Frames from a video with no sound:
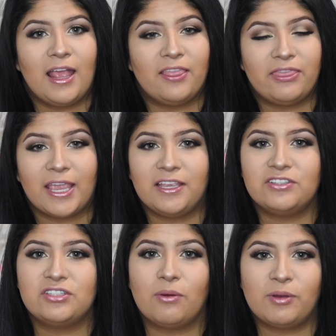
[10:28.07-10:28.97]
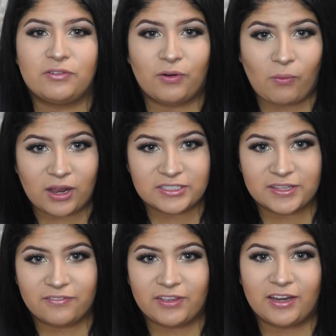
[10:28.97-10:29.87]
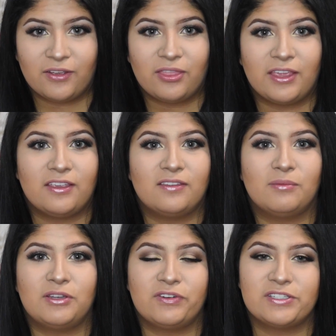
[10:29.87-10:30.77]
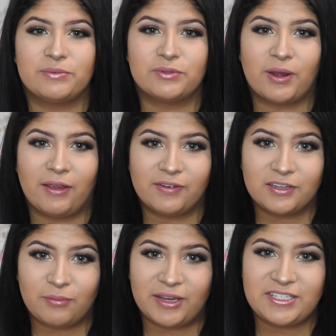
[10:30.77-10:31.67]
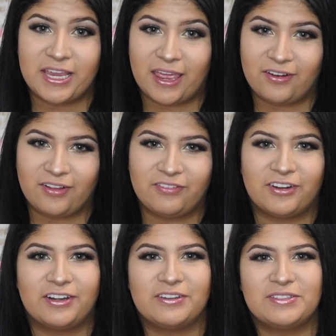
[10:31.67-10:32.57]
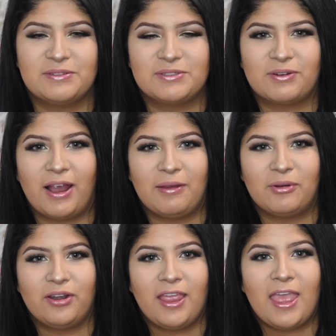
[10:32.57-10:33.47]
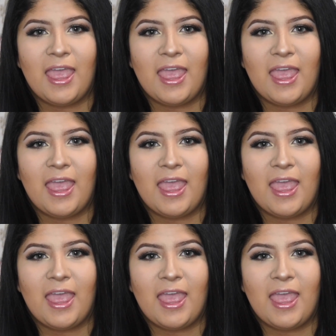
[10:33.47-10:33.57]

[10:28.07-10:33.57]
And thank you so much for watching the video. Thank you so much for subscribing to my channel if you're a new subscriber.